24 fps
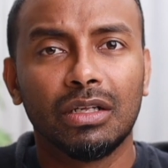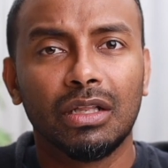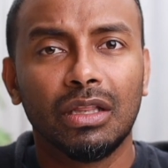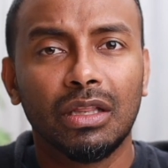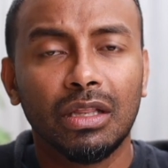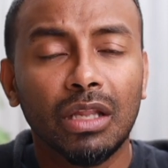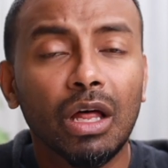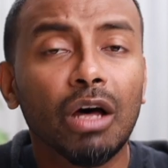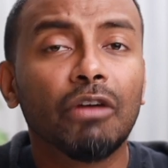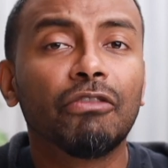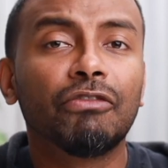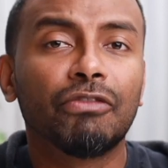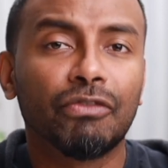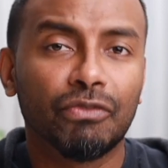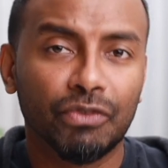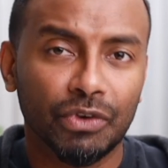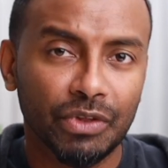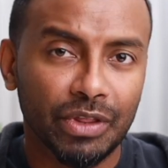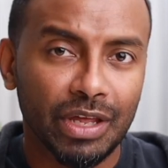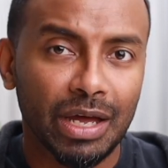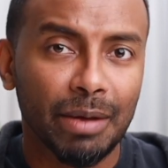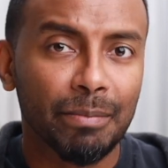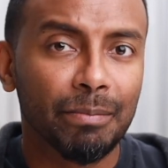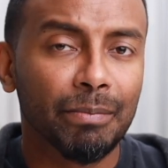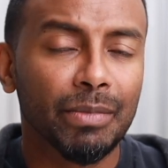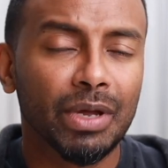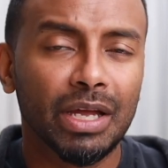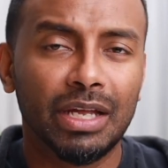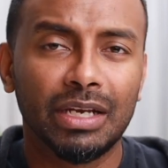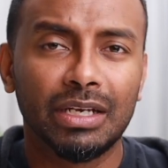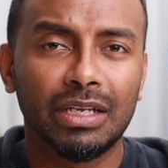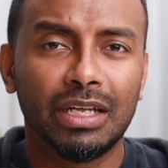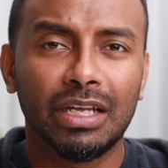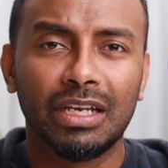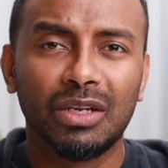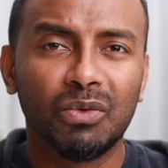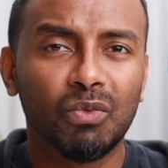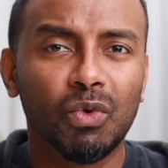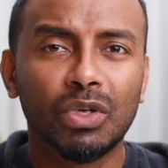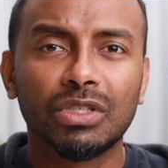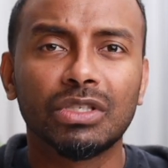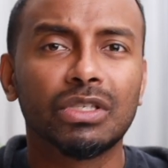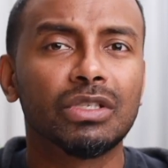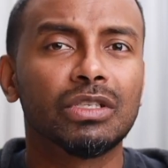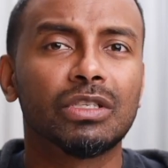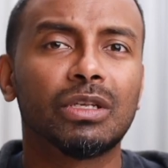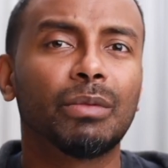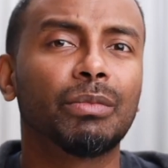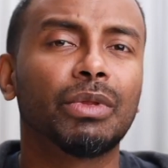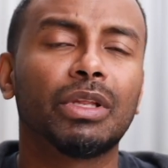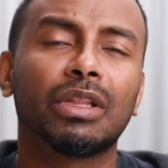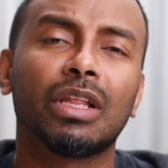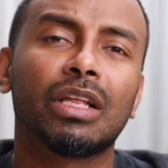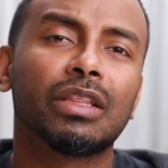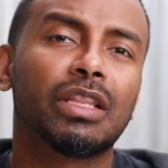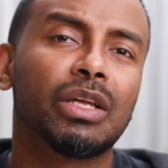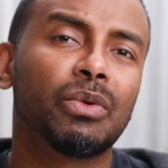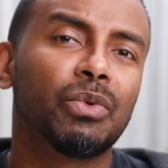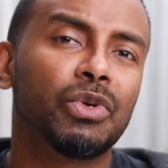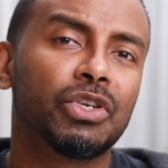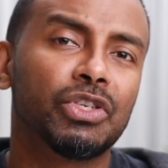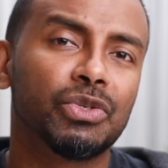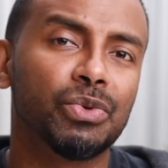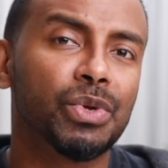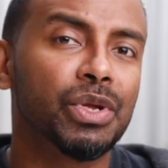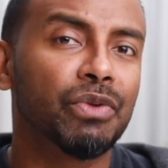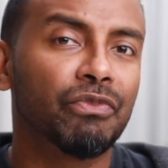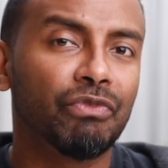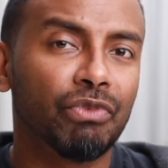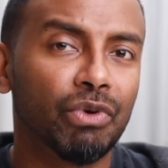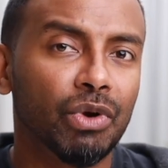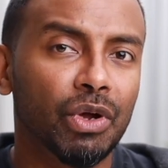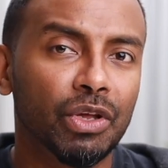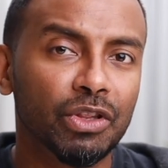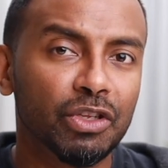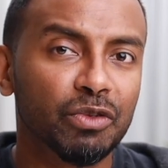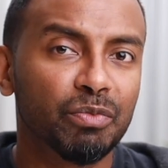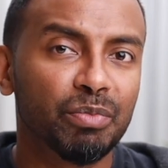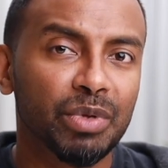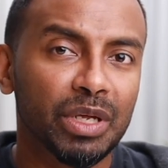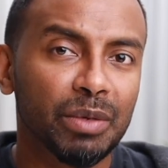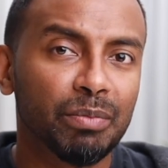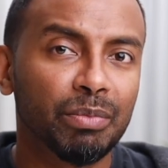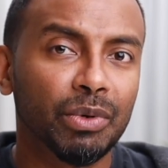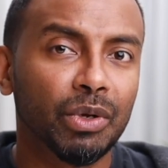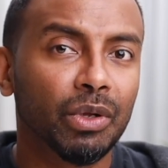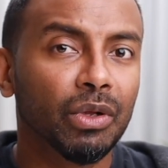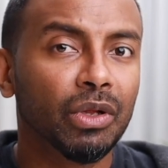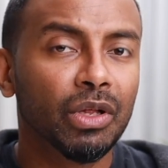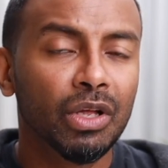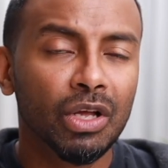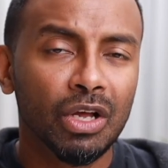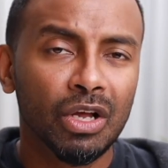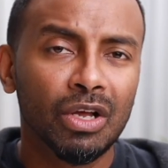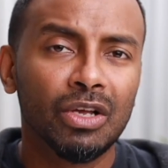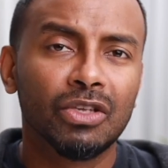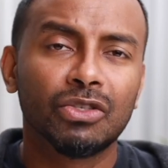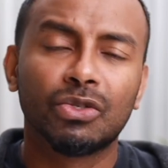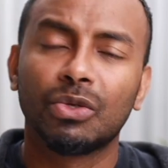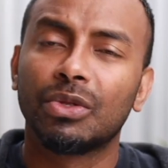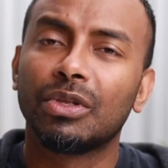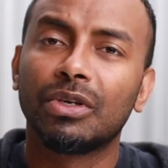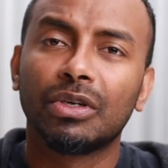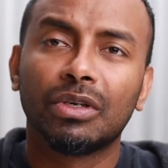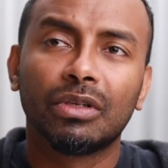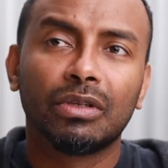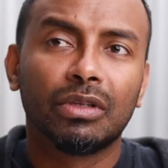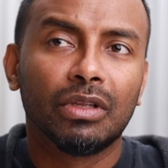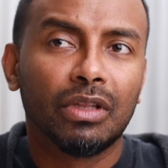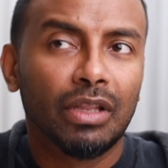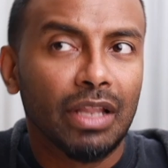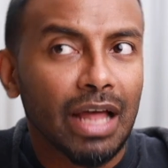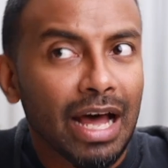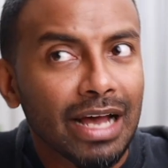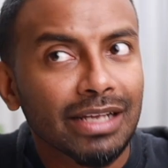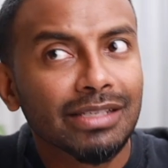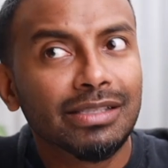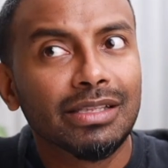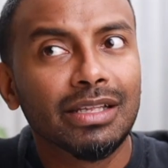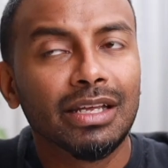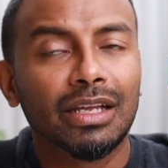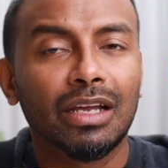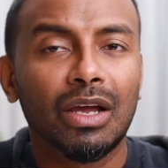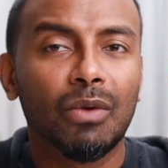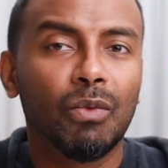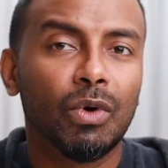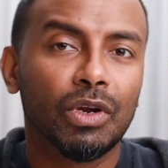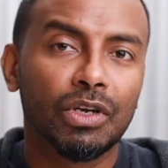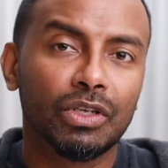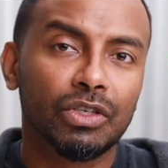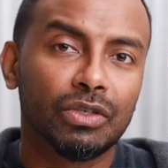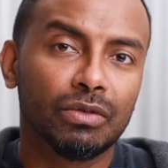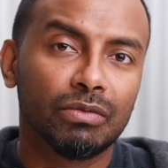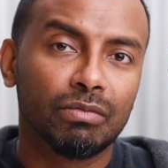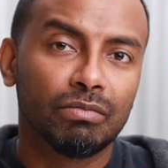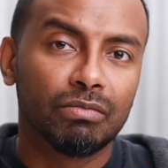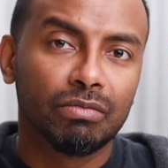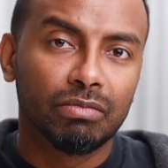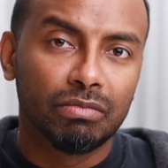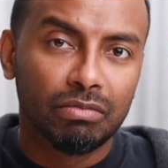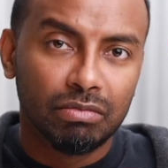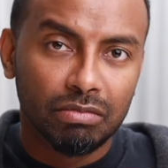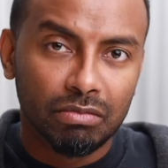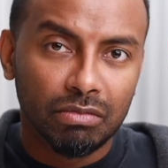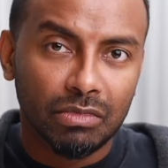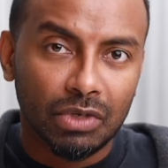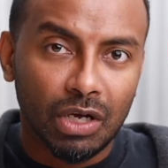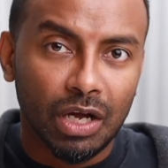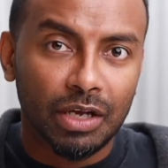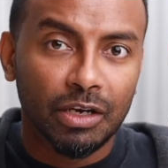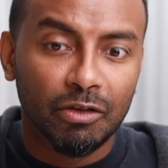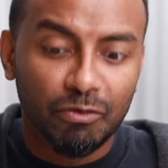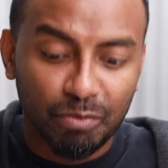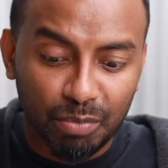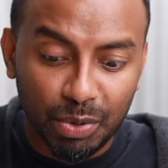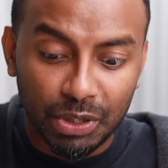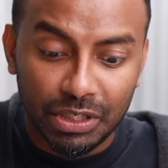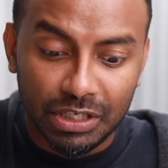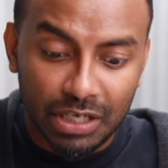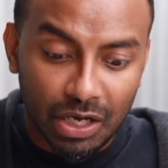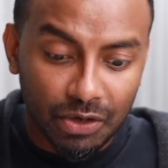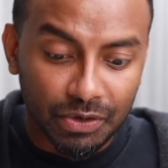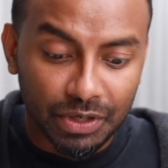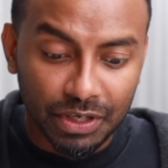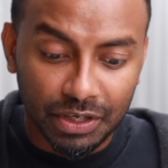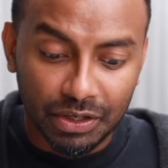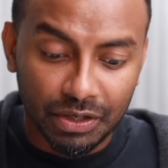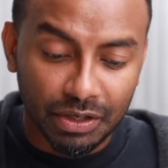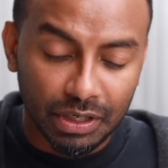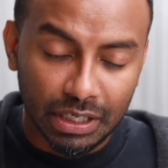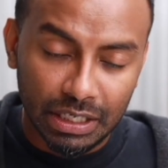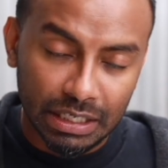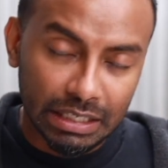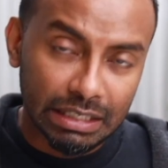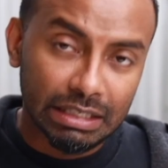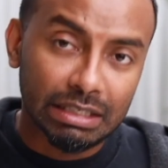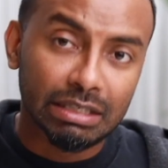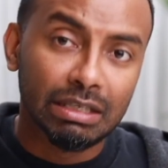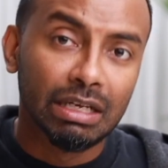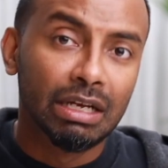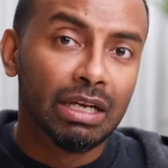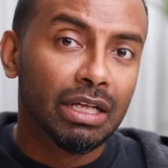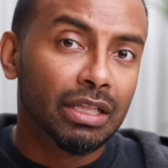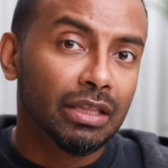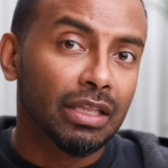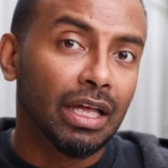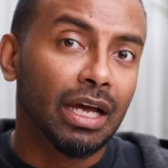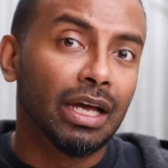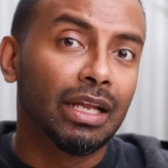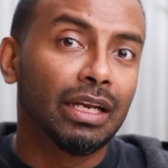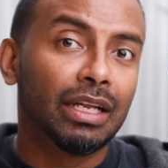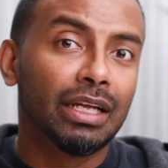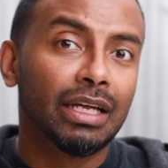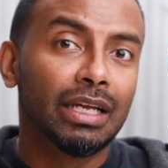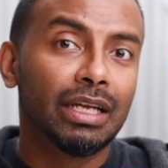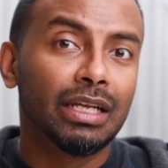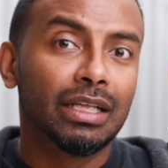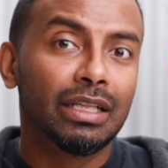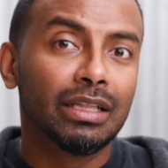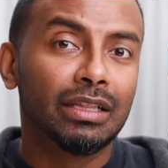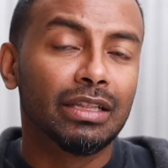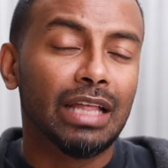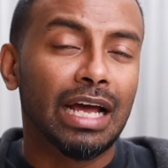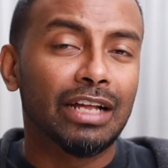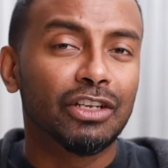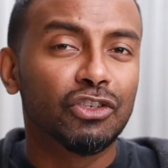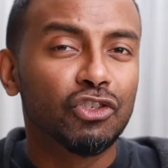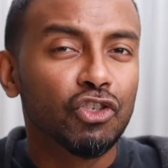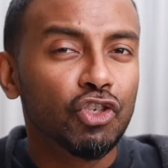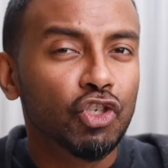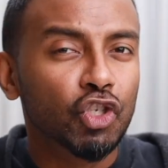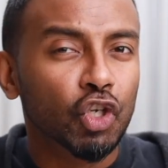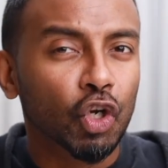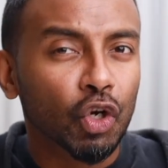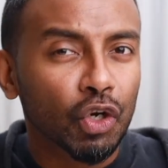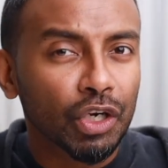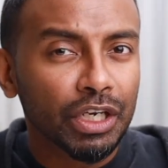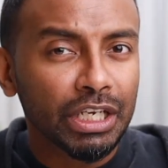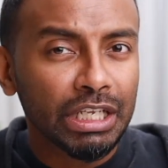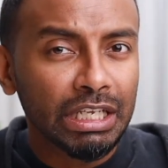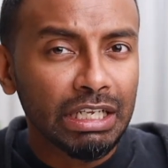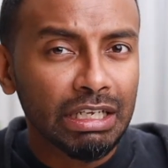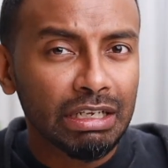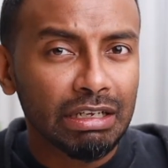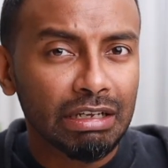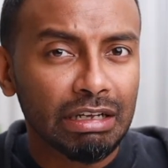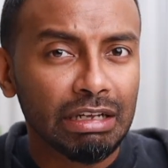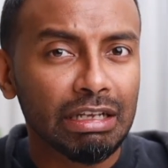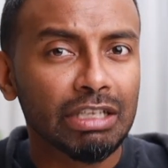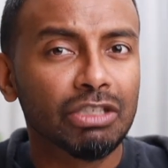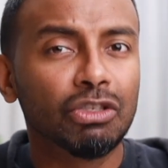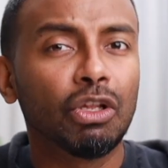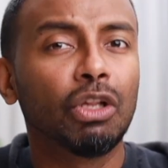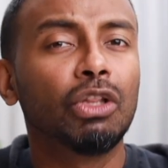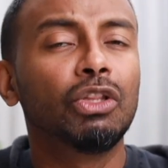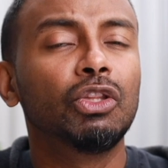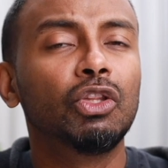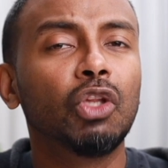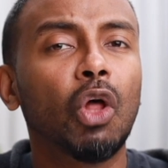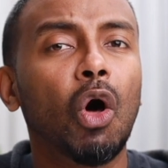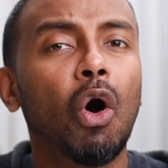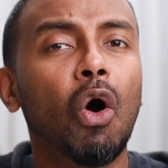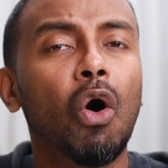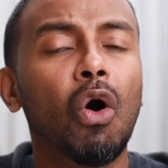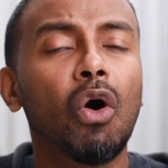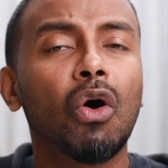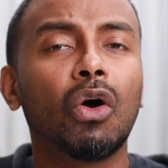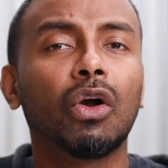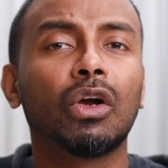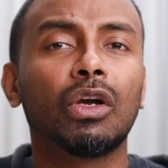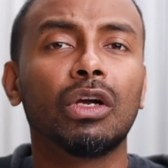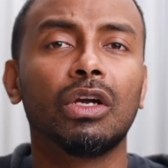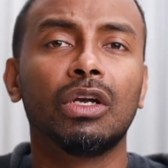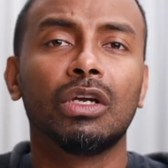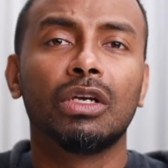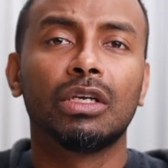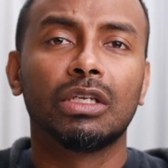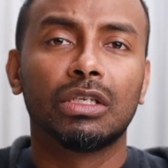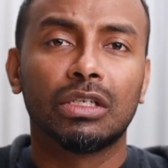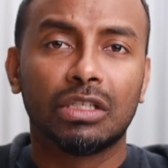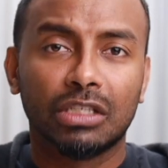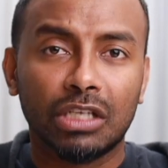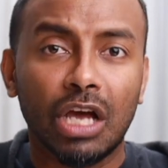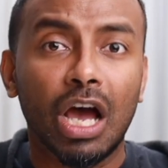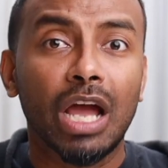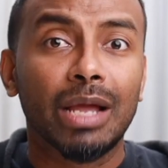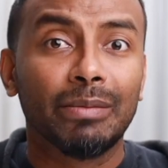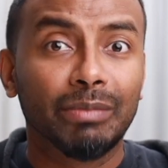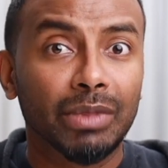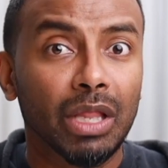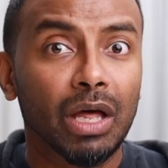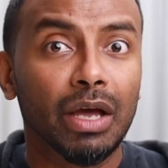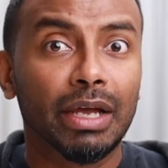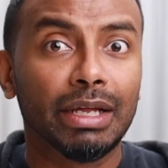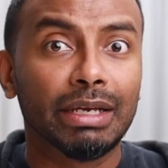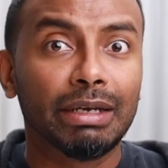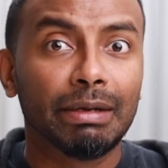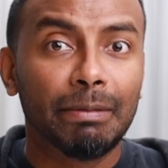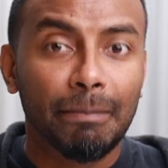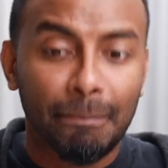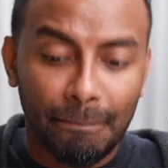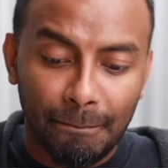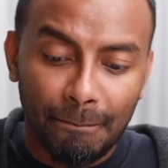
love for them, and it wasn't something that they were doing for other people. So the last thing I want to kind of put down here is that that journey is a long timeline.